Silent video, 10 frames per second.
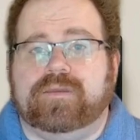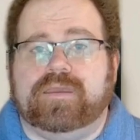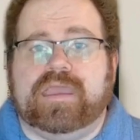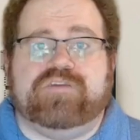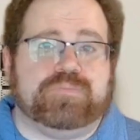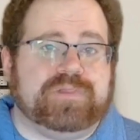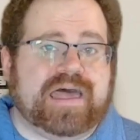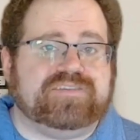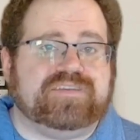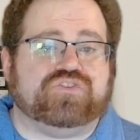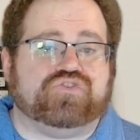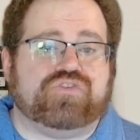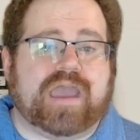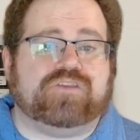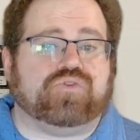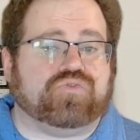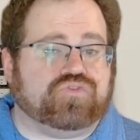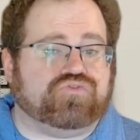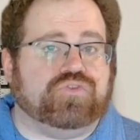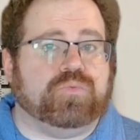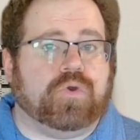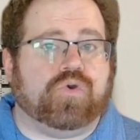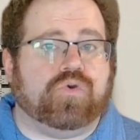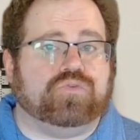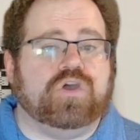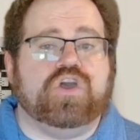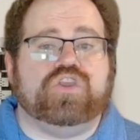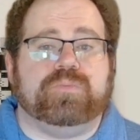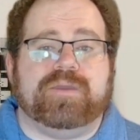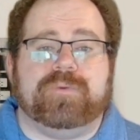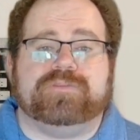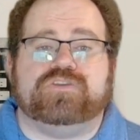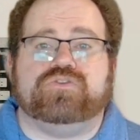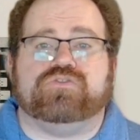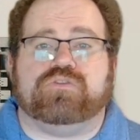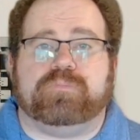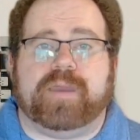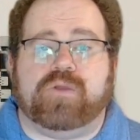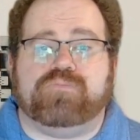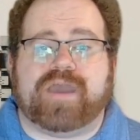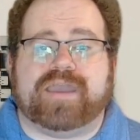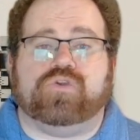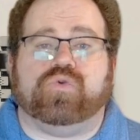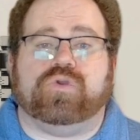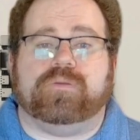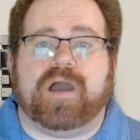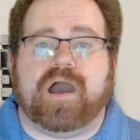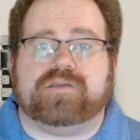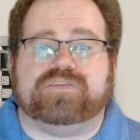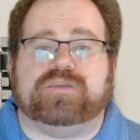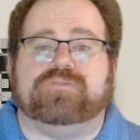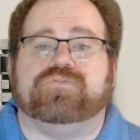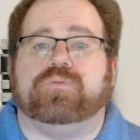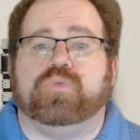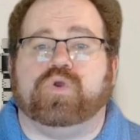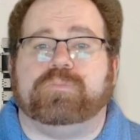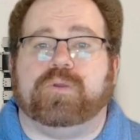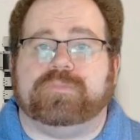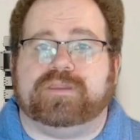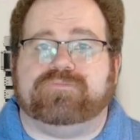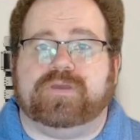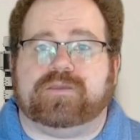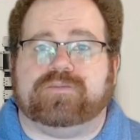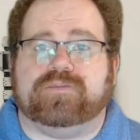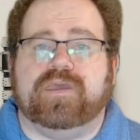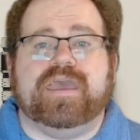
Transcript: If the plastic is cracked or the screw won't hold, you may want to use a repair bracket or epoxy for a more permanent fix.